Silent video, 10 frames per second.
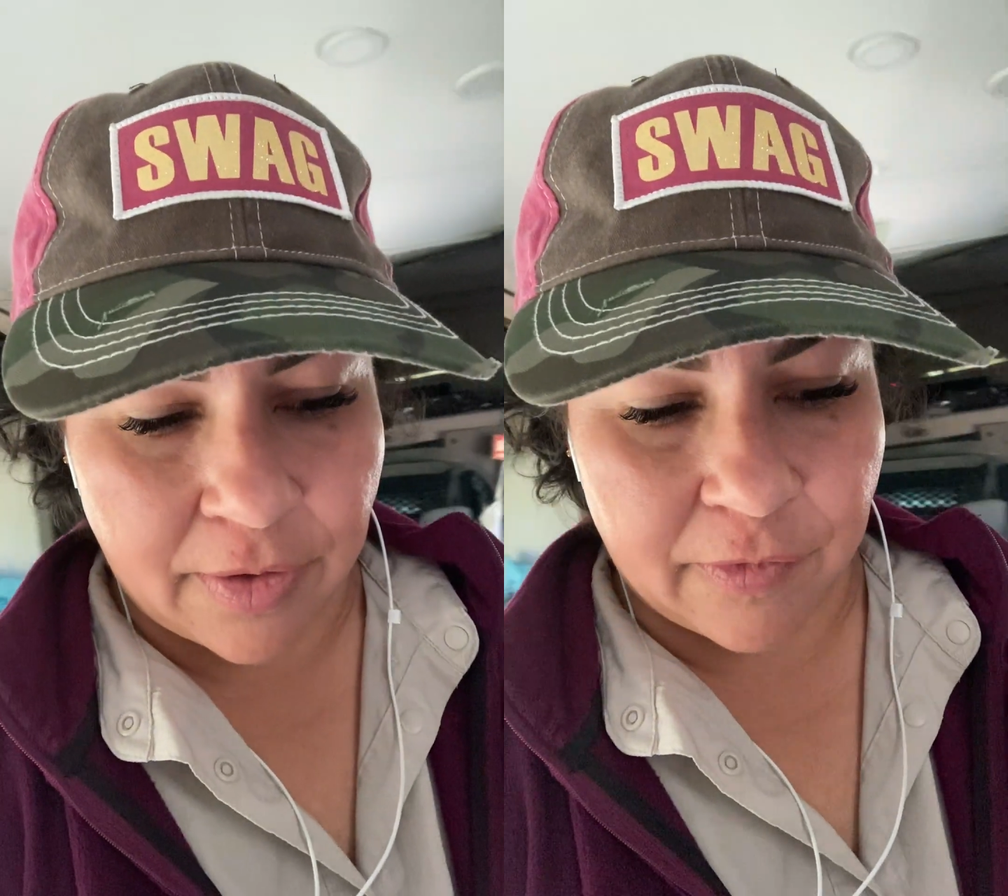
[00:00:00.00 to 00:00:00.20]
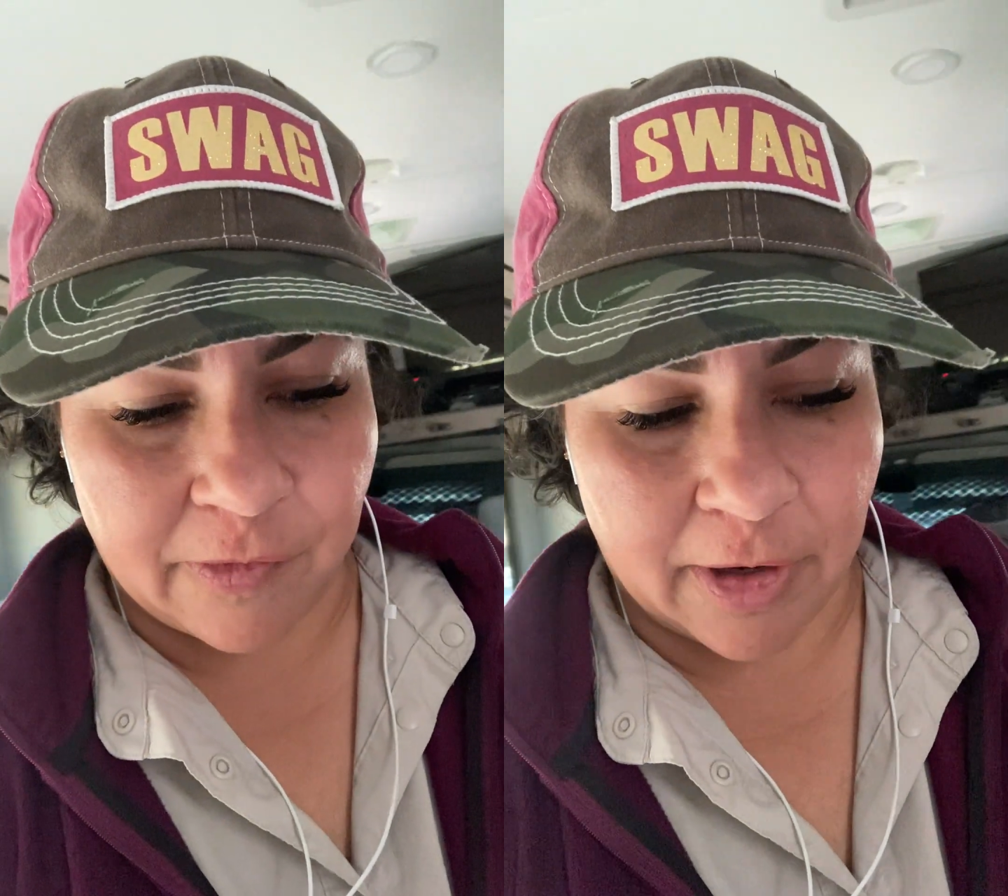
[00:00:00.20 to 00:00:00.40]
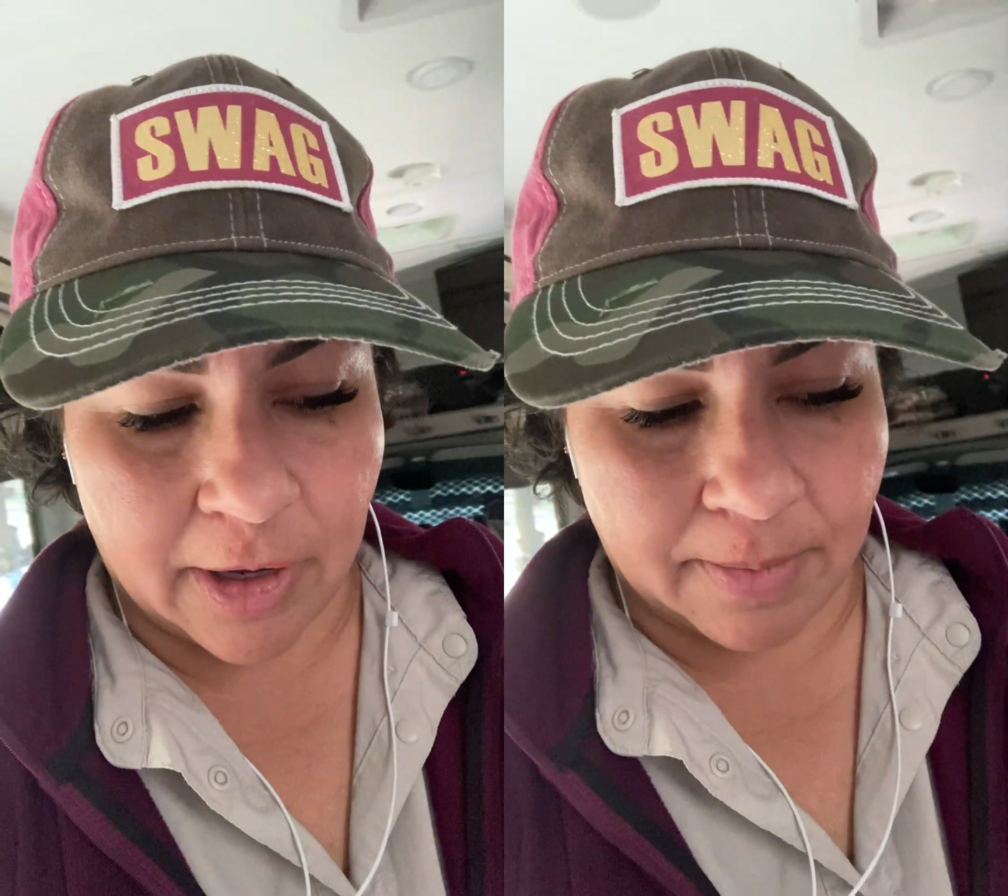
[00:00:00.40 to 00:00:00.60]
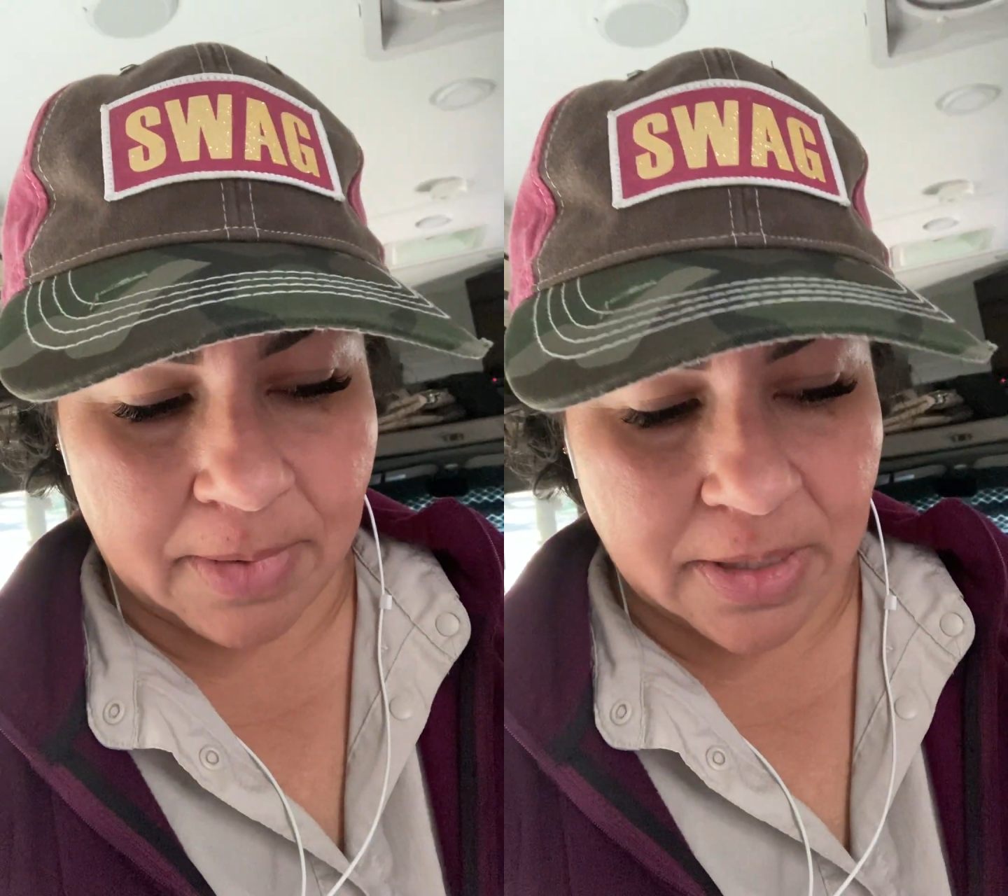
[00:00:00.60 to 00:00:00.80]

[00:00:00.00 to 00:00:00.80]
from